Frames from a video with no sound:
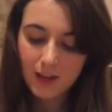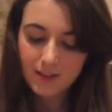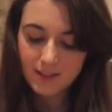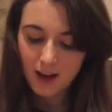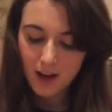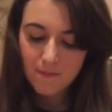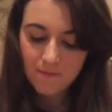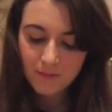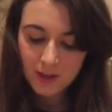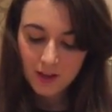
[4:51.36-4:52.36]
at a time
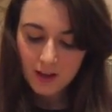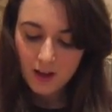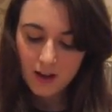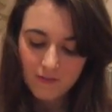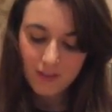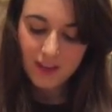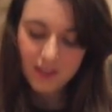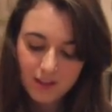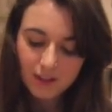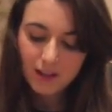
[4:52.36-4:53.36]
of
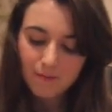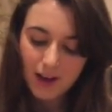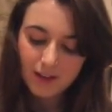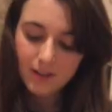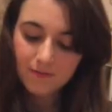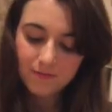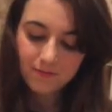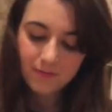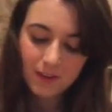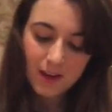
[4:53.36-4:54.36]
the cookie batter
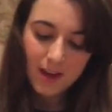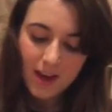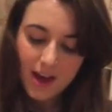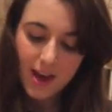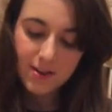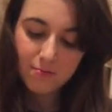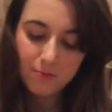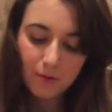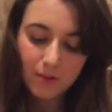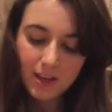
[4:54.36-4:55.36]
and
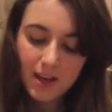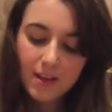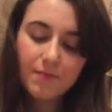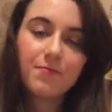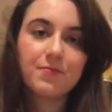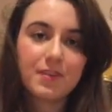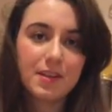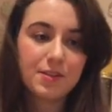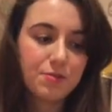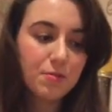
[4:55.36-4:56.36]
rolling it
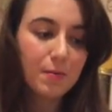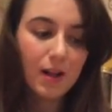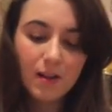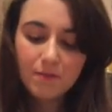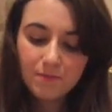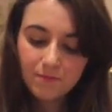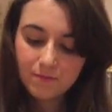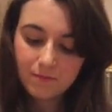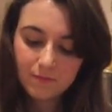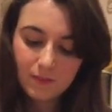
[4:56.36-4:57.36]
into a ball.
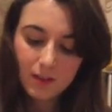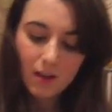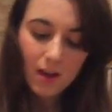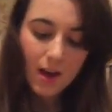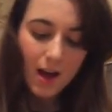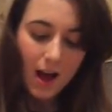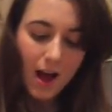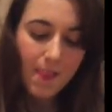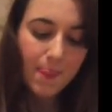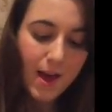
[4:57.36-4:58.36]

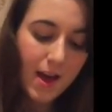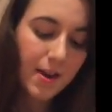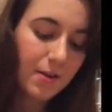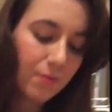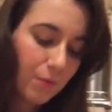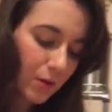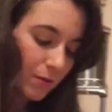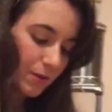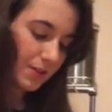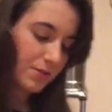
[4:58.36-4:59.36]
And then we're
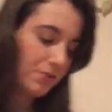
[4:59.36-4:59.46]
going